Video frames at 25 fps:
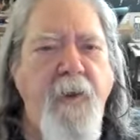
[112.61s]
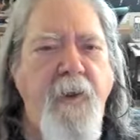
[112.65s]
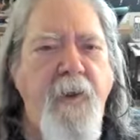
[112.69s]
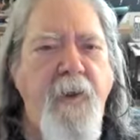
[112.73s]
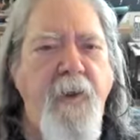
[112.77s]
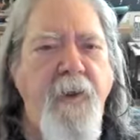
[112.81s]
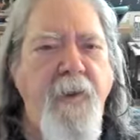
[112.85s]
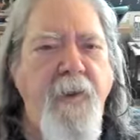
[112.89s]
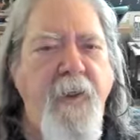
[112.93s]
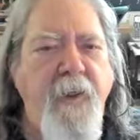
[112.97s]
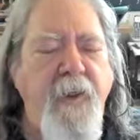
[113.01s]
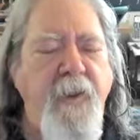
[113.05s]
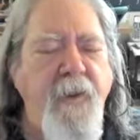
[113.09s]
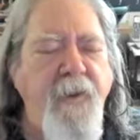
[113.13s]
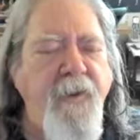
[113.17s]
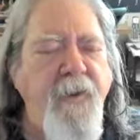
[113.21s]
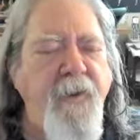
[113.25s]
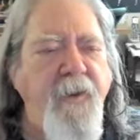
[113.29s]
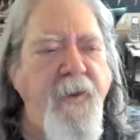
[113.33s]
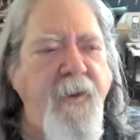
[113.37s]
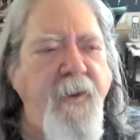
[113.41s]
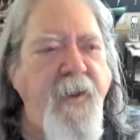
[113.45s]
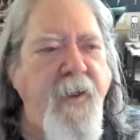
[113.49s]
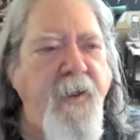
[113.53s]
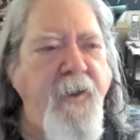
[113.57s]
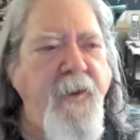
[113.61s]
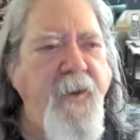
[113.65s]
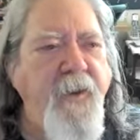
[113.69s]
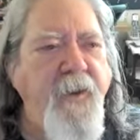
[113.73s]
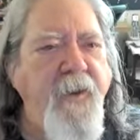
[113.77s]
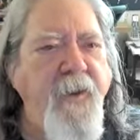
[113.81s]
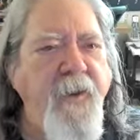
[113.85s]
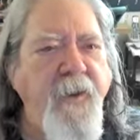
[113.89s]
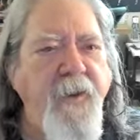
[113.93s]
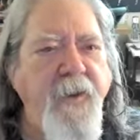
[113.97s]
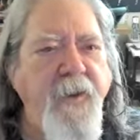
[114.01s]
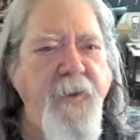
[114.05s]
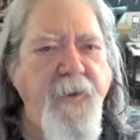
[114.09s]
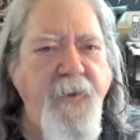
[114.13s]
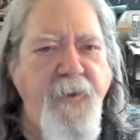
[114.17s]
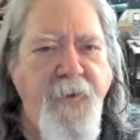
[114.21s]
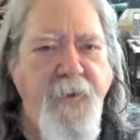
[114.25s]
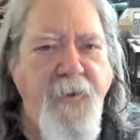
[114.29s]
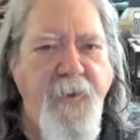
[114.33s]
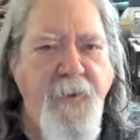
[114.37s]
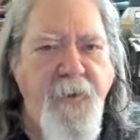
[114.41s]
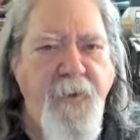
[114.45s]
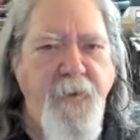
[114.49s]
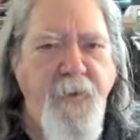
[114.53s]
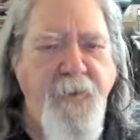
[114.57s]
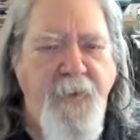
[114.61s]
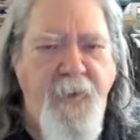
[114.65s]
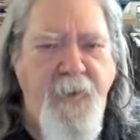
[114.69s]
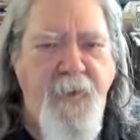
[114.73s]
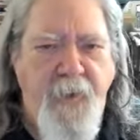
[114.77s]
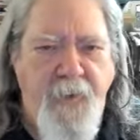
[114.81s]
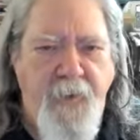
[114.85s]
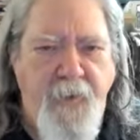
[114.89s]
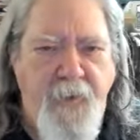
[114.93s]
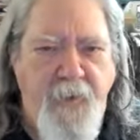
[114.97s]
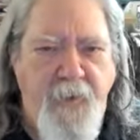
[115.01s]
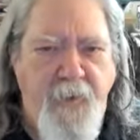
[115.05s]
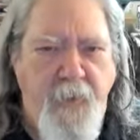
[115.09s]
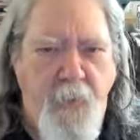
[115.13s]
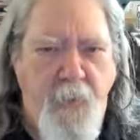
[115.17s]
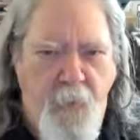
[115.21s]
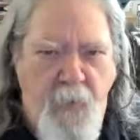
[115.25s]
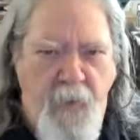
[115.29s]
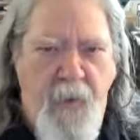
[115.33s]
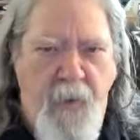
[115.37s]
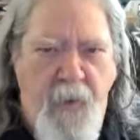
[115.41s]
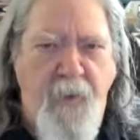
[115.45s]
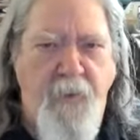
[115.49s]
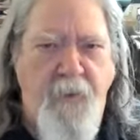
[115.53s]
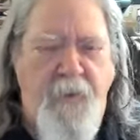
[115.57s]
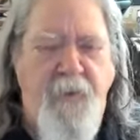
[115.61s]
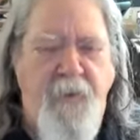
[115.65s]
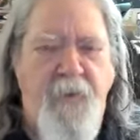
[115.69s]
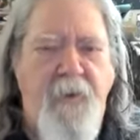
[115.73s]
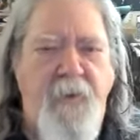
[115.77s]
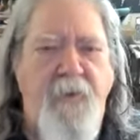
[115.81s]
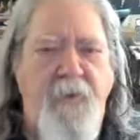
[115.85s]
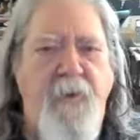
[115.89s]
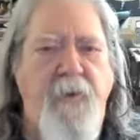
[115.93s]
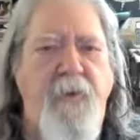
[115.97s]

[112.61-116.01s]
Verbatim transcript: Again, the idea is to sit erect,